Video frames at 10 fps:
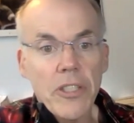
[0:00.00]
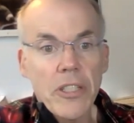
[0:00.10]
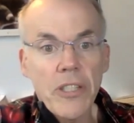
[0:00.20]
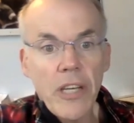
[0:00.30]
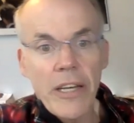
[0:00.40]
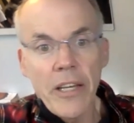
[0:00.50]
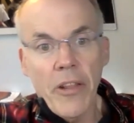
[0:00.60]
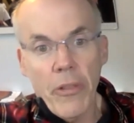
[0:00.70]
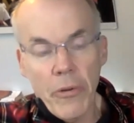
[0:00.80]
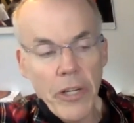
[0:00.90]
has
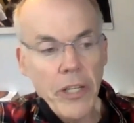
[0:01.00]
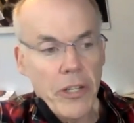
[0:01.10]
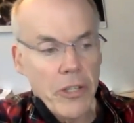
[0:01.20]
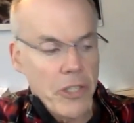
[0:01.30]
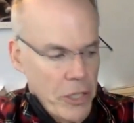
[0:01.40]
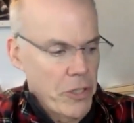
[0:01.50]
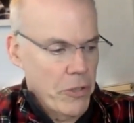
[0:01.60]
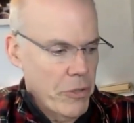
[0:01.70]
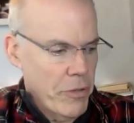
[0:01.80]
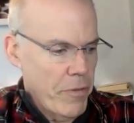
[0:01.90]
30 years
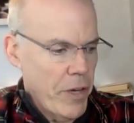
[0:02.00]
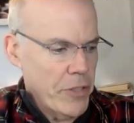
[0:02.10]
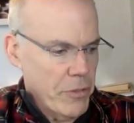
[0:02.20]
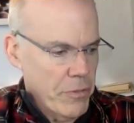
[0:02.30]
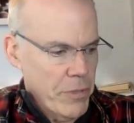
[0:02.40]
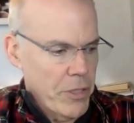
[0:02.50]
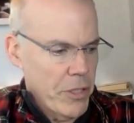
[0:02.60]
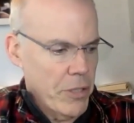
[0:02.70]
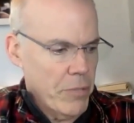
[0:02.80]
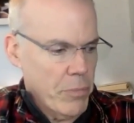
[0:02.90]
into
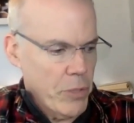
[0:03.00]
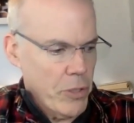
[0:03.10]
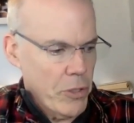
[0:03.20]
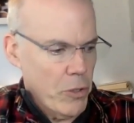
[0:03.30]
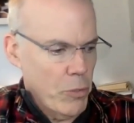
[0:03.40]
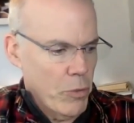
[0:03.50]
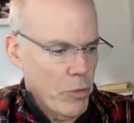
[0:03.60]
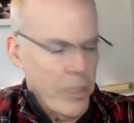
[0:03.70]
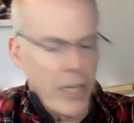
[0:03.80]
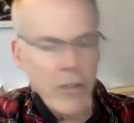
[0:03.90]
the global
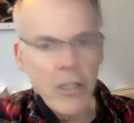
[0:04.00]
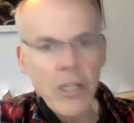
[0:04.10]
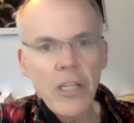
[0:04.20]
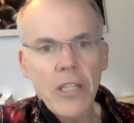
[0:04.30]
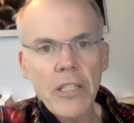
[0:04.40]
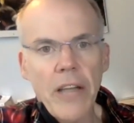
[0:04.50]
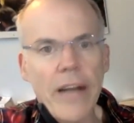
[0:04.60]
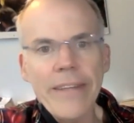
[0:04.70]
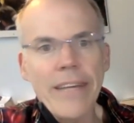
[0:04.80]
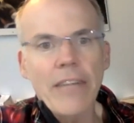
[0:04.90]
warming era,
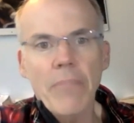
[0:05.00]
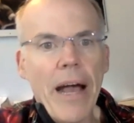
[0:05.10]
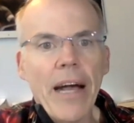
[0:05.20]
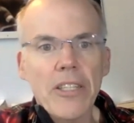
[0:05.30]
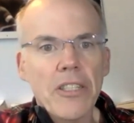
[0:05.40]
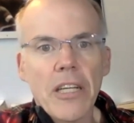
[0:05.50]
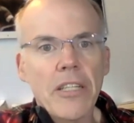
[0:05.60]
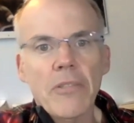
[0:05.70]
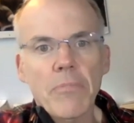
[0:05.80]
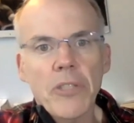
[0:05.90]
not yet passed
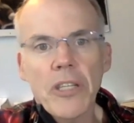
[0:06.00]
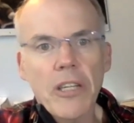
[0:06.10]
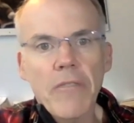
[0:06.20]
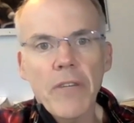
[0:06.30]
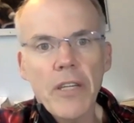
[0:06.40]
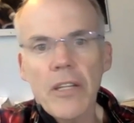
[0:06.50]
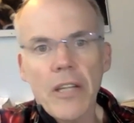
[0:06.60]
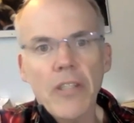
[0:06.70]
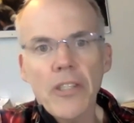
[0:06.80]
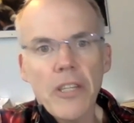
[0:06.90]
any significant
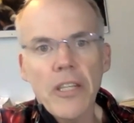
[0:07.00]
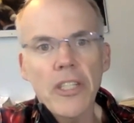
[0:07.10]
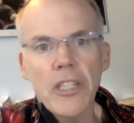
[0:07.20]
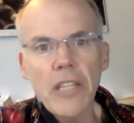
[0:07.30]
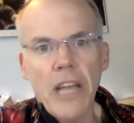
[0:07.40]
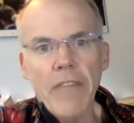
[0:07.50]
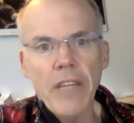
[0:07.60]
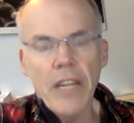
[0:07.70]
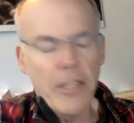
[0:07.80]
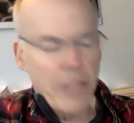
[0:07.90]
legislation having
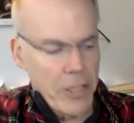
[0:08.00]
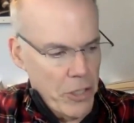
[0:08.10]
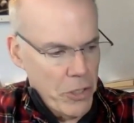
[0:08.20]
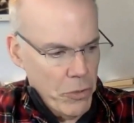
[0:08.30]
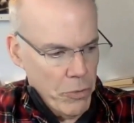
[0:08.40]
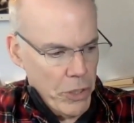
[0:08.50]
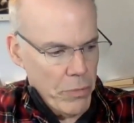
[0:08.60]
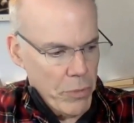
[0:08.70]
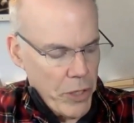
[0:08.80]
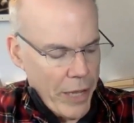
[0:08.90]
anything to do with
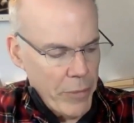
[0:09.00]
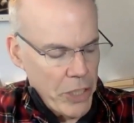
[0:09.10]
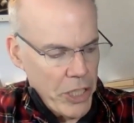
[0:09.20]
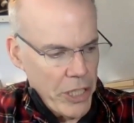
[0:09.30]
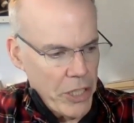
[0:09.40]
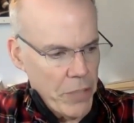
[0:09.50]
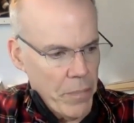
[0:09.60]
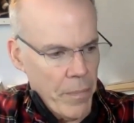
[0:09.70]
climate change.